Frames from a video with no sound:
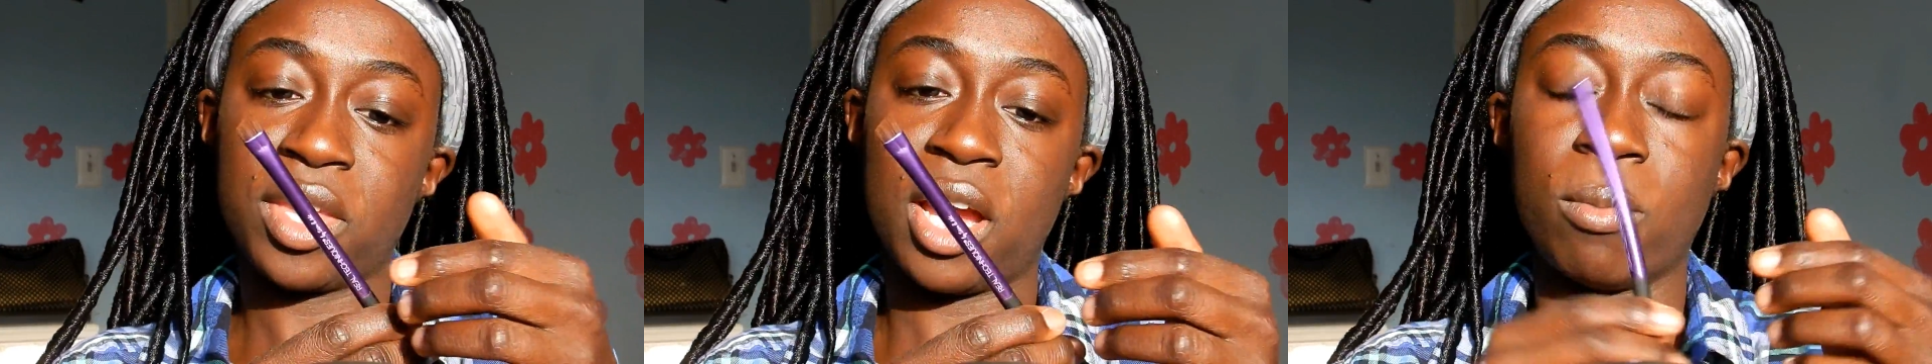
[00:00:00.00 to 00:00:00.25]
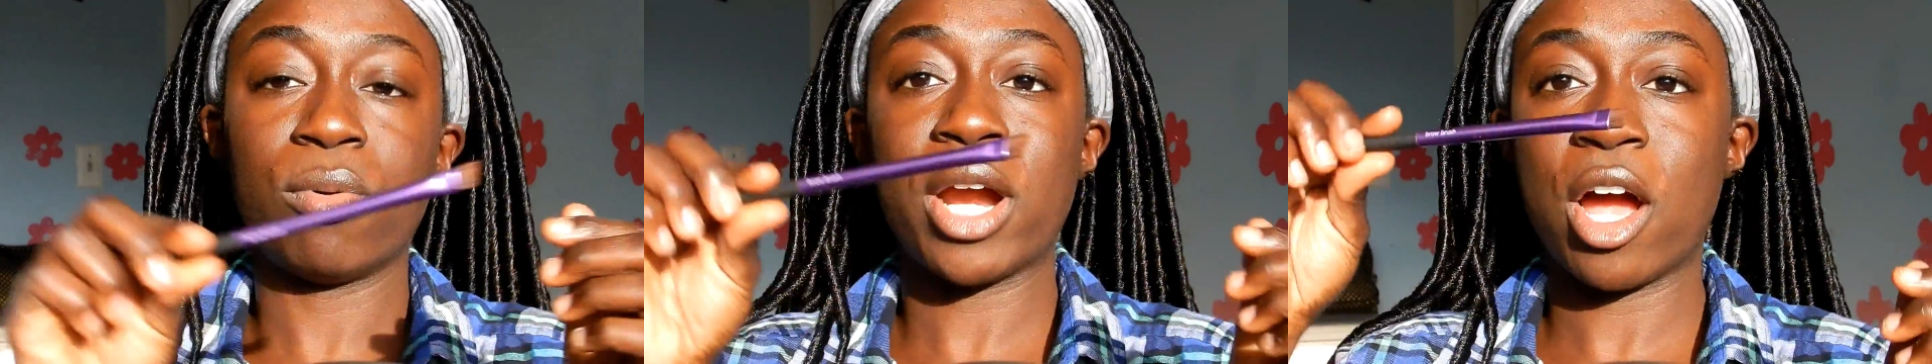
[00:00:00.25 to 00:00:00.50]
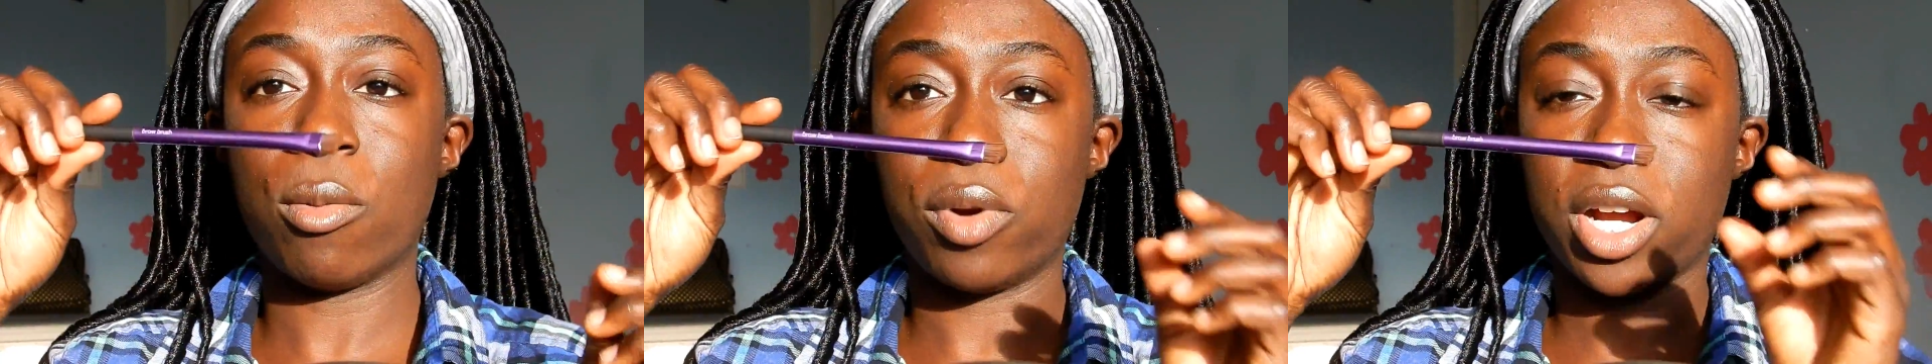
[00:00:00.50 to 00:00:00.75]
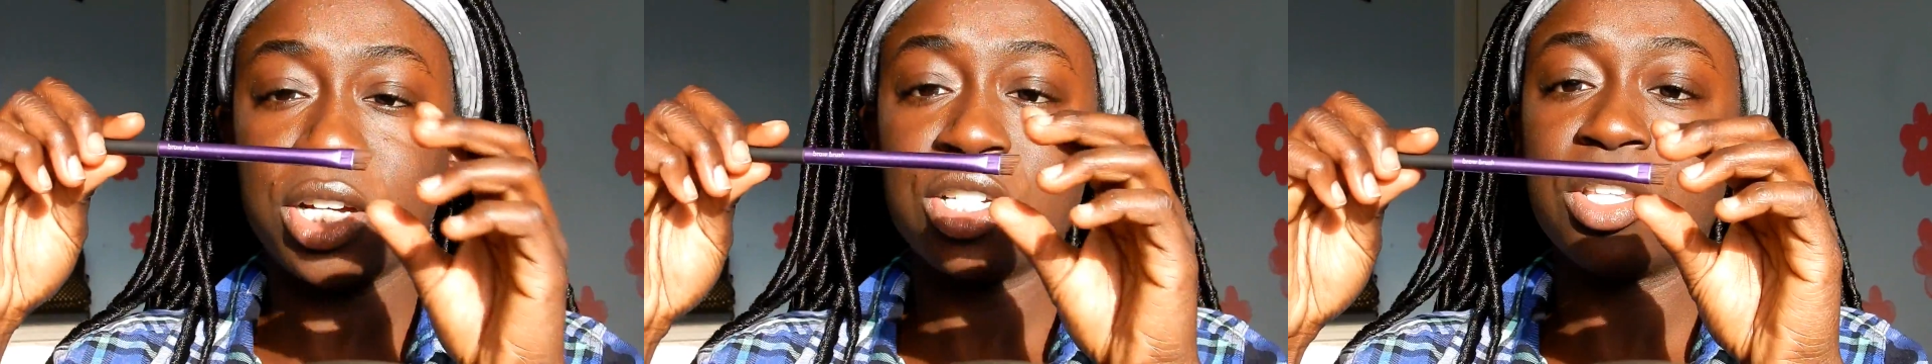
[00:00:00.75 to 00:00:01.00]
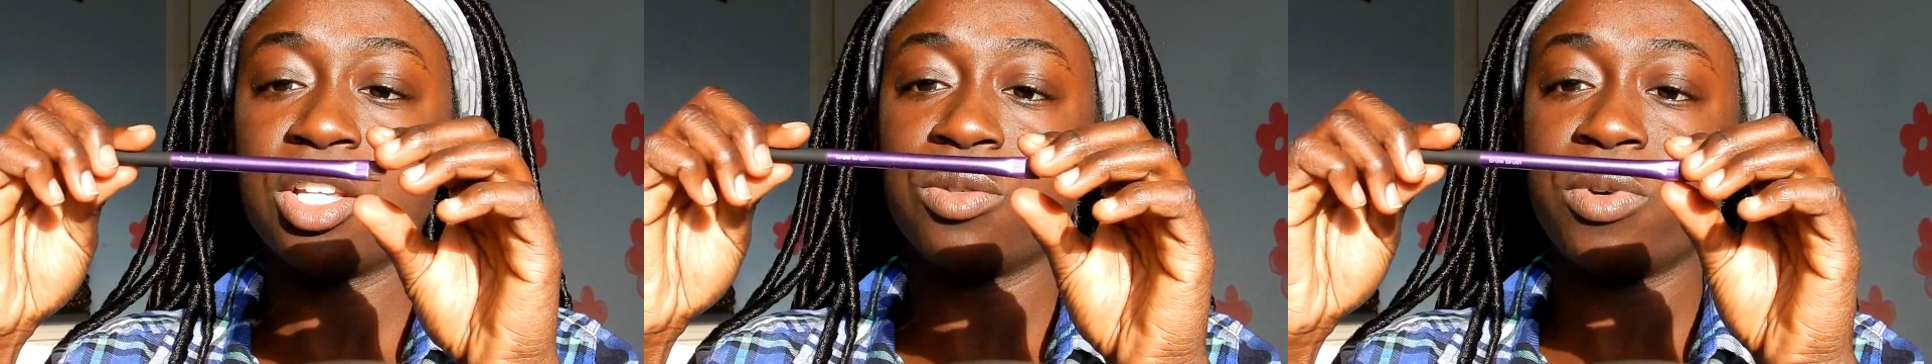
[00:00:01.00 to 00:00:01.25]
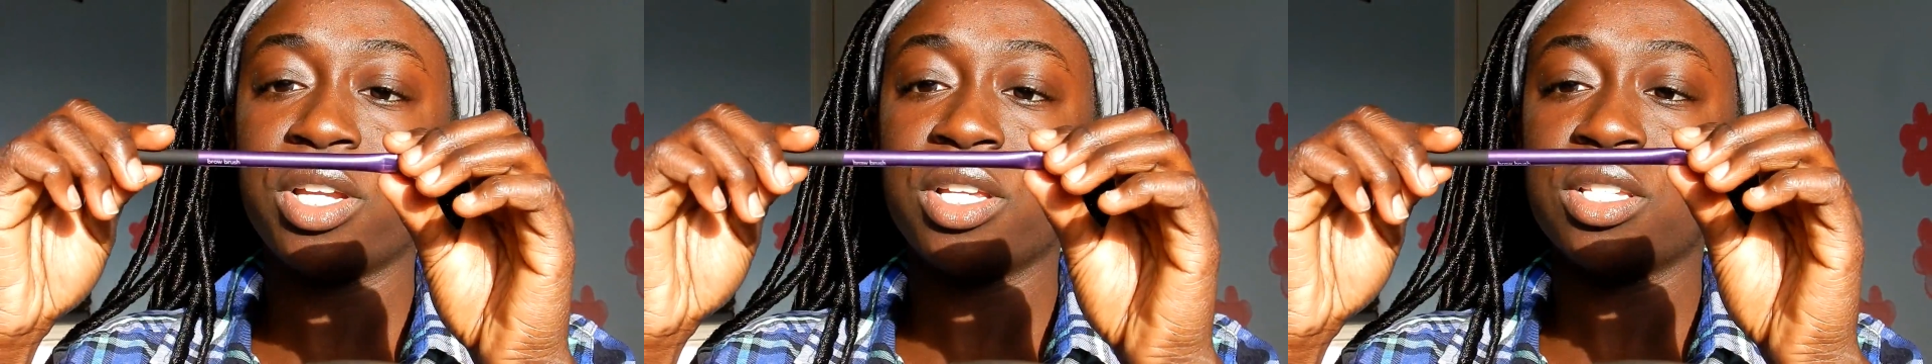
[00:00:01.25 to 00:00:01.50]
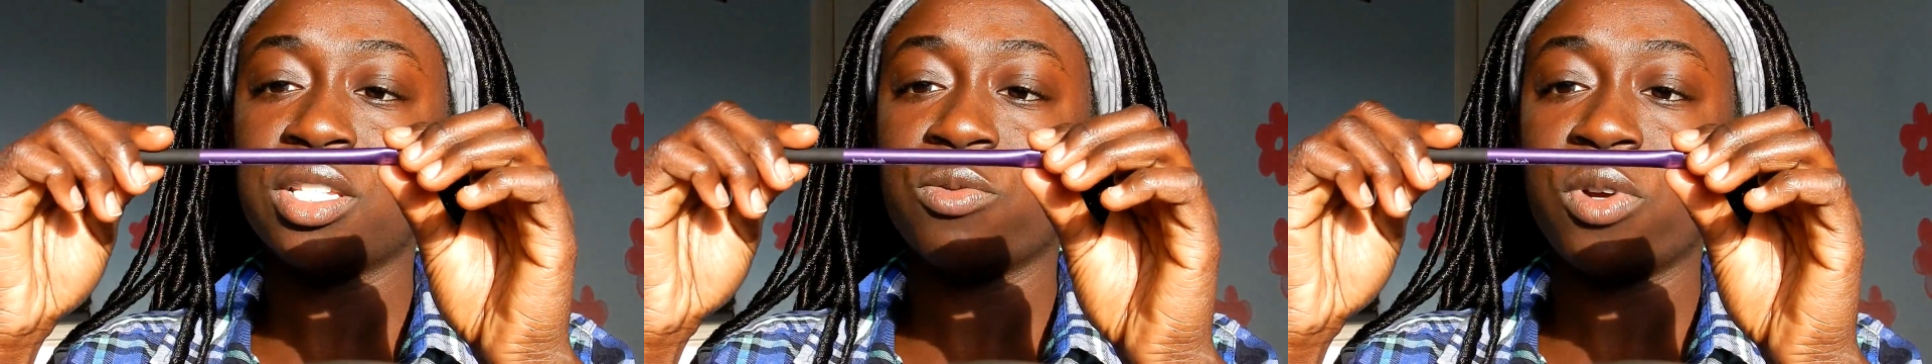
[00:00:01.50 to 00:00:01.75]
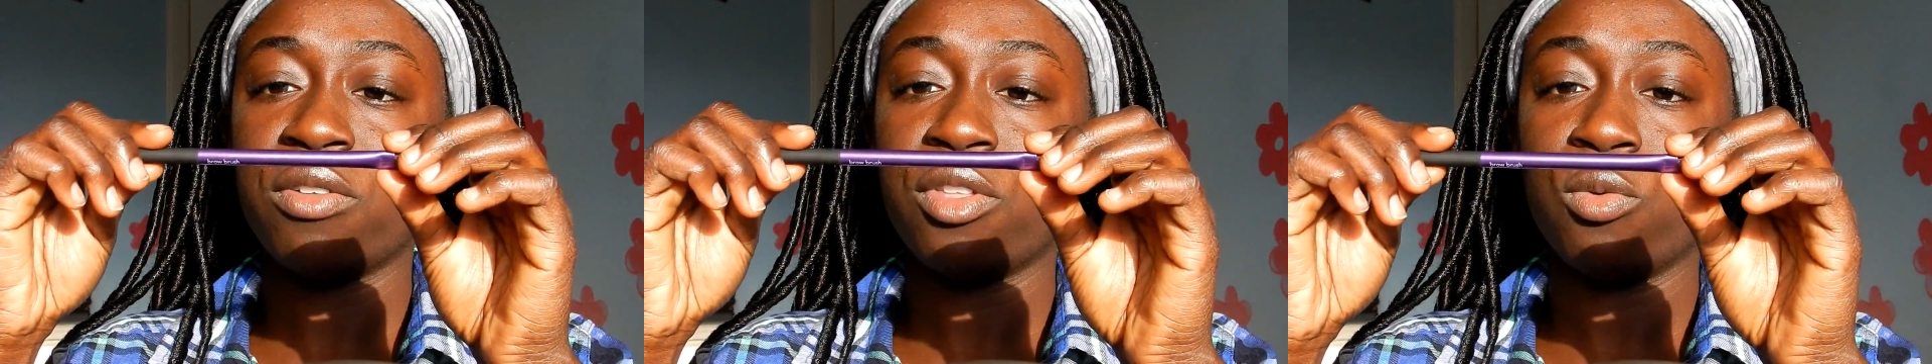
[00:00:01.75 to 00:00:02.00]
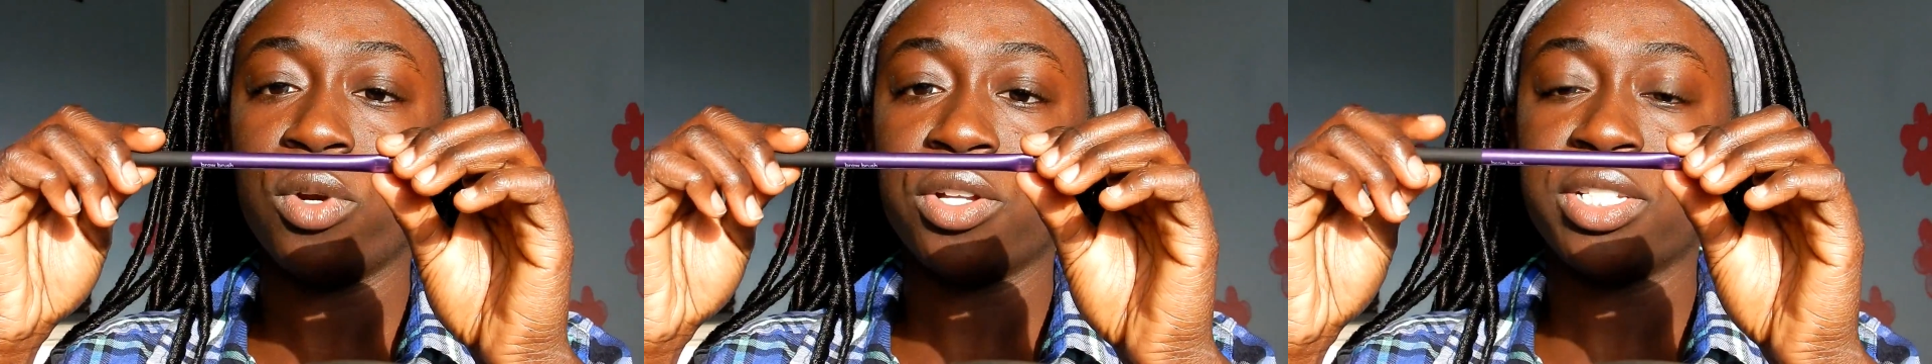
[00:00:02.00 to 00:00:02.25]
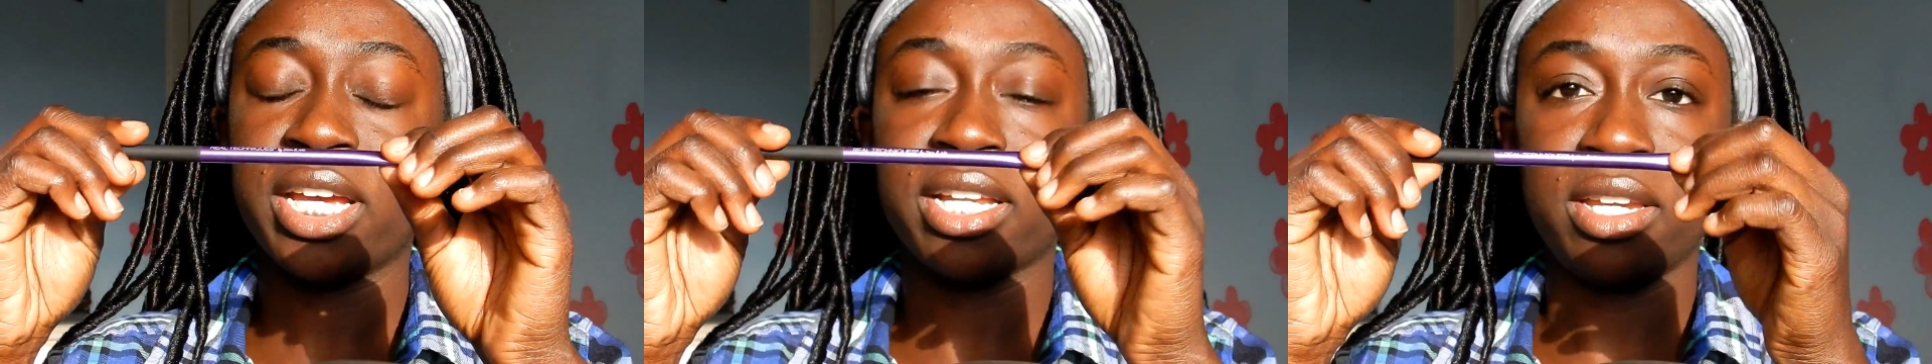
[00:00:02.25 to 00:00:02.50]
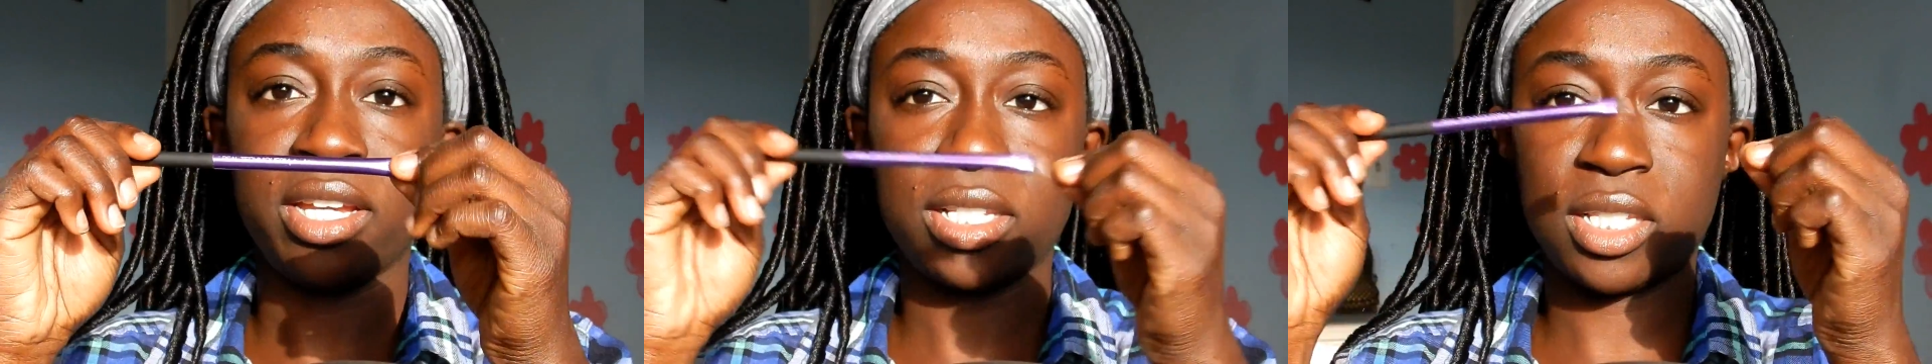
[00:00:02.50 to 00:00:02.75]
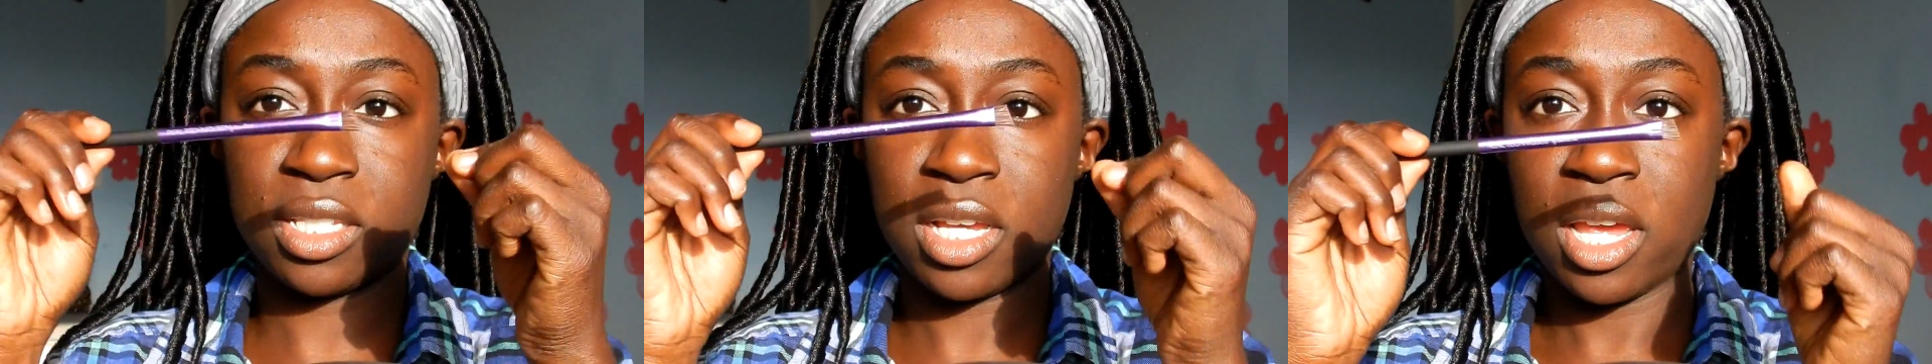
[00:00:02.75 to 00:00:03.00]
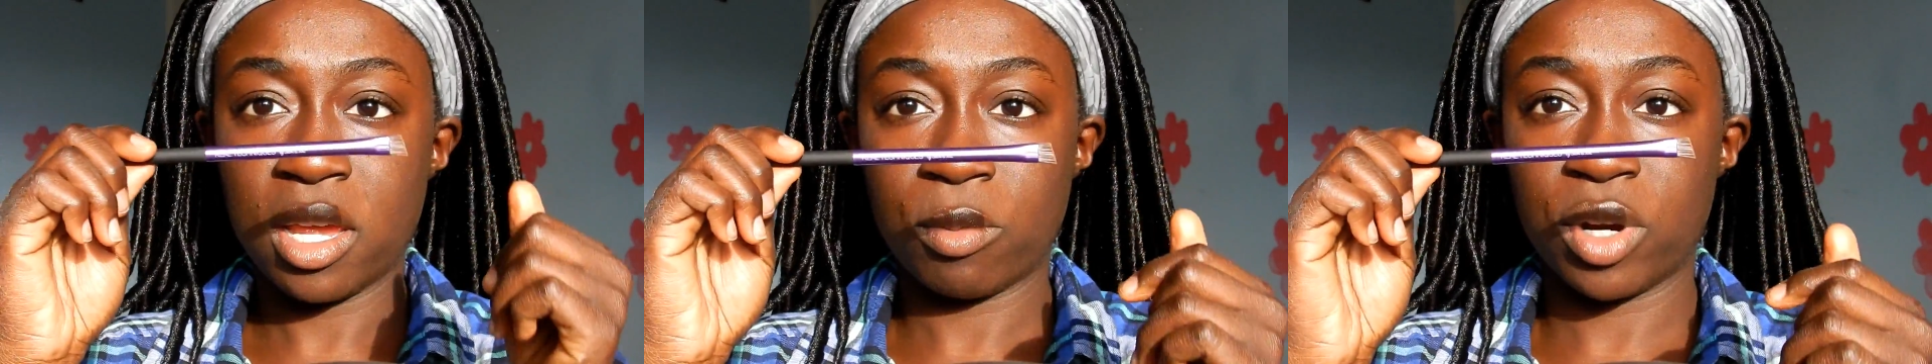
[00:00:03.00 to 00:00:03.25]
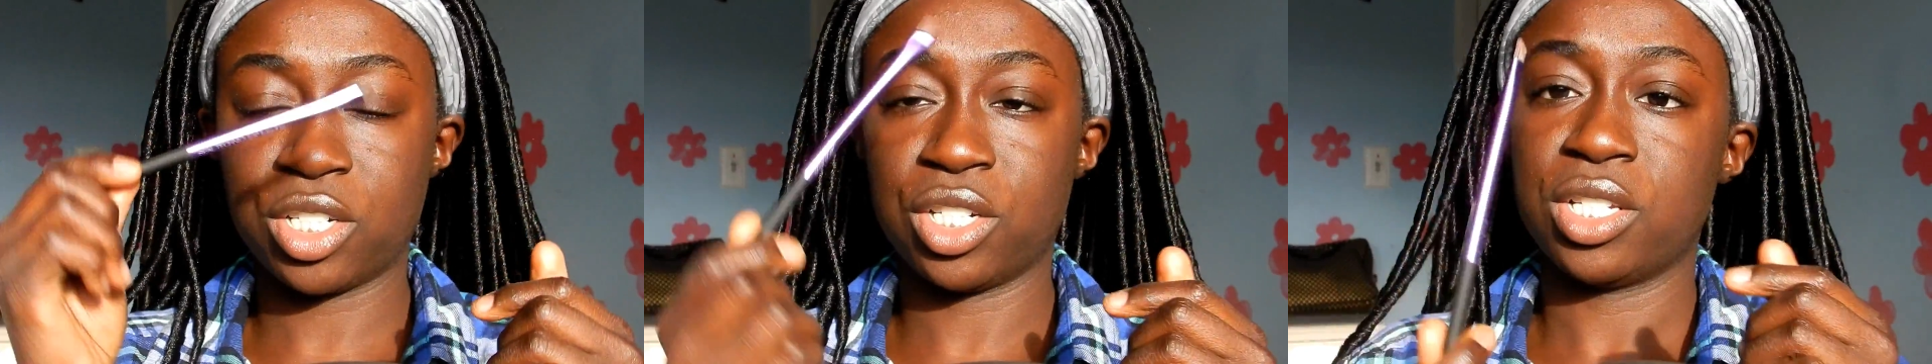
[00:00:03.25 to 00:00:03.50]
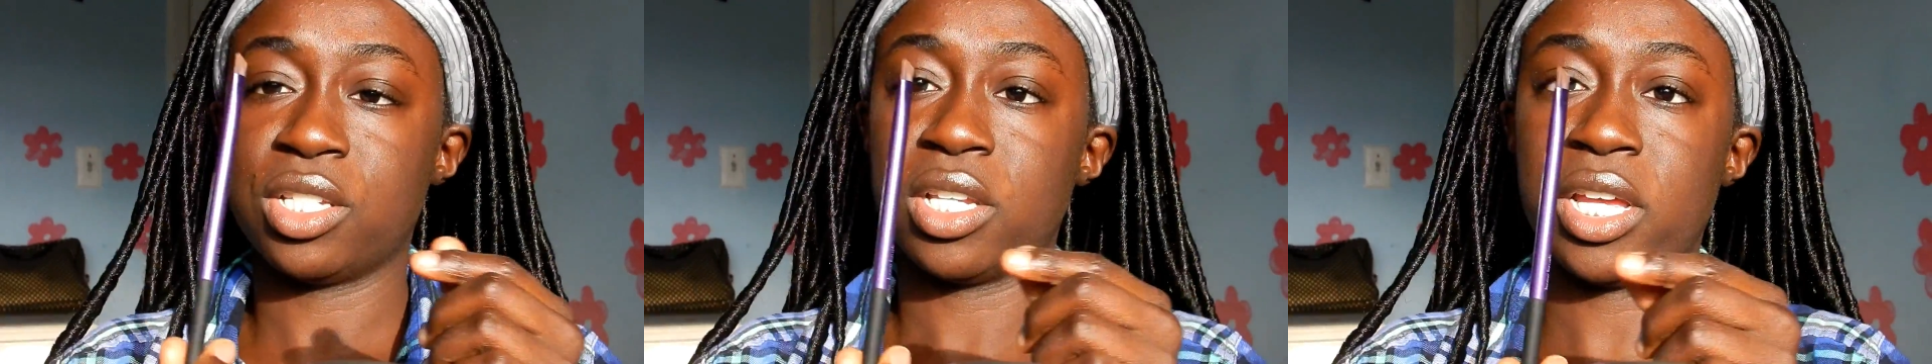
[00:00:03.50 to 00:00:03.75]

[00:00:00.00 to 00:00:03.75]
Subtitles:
a brow brush, this one is one of the Real Techniques brushes,